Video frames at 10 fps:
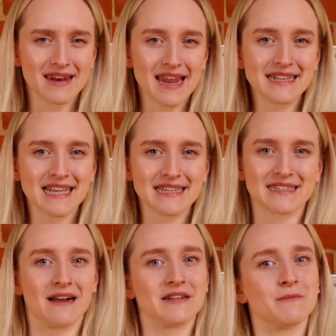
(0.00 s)
Let's get
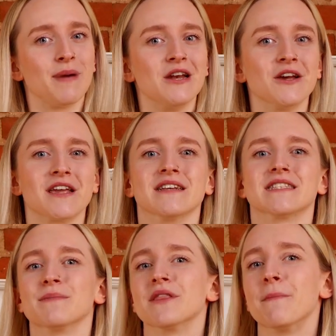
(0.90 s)
started by looking at
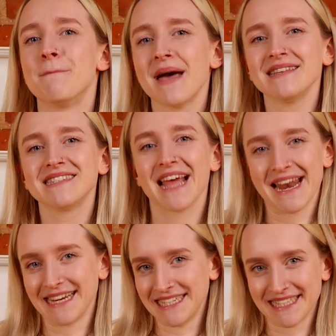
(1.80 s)
some of the best
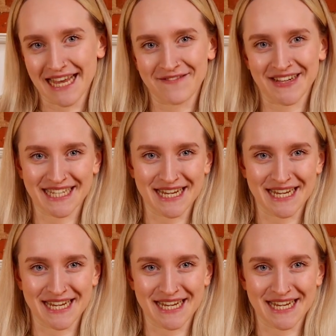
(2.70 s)
energy saving